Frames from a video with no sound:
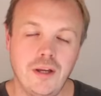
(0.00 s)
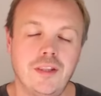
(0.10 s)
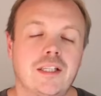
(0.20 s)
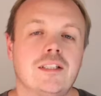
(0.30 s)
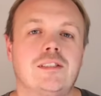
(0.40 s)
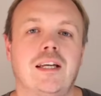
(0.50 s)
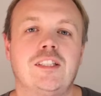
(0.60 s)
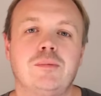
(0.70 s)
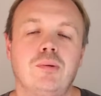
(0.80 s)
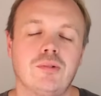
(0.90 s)
way they can
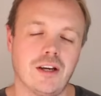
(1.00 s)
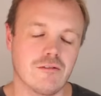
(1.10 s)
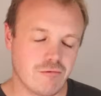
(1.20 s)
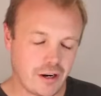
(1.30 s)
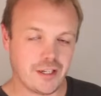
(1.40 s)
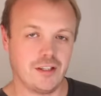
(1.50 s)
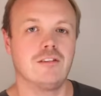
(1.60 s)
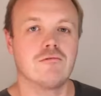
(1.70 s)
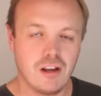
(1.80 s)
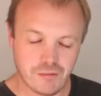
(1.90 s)
set up all their regular
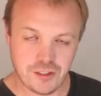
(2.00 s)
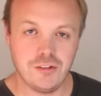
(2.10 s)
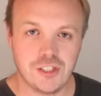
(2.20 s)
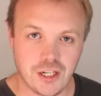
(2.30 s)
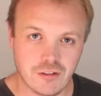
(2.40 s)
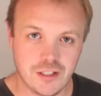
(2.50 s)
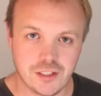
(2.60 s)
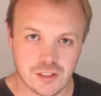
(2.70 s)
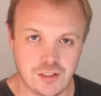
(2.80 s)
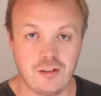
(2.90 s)
revenue
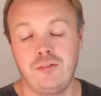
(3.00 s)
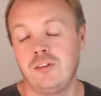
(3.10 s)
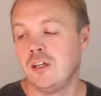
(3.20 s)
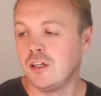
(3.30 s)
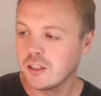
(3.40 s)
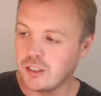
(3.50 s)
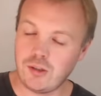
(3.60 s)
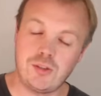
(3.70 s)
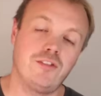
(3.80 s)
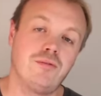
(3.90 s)
generating stuff,
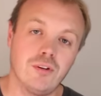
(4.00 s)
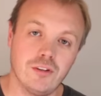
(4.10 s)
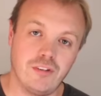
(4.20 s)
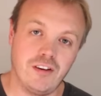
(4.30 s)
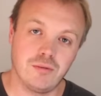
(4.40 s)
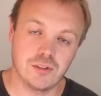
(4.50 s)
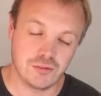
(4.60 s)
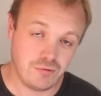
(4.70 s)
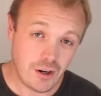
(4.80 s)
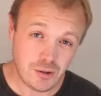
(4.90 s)
cut off one of F1's
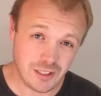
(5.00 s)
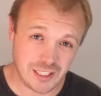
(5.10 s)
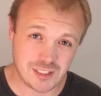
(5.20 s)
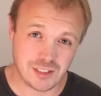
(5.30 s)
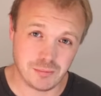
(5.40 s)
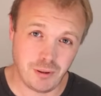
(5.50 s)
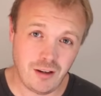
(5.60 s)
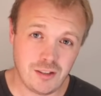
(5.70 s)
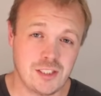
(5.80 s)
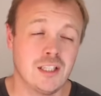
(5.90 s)
final links to the
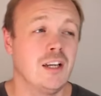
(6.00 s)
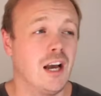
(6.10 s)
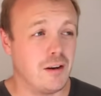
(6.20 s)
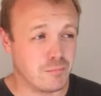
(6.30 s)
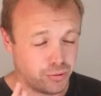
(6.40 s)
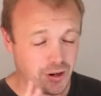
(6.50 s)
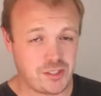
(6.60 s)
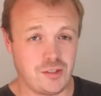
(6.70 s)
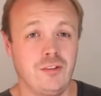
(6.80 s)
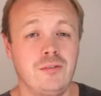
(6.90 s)
past, and
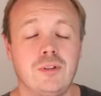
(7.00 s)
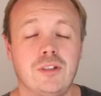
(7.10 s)
press on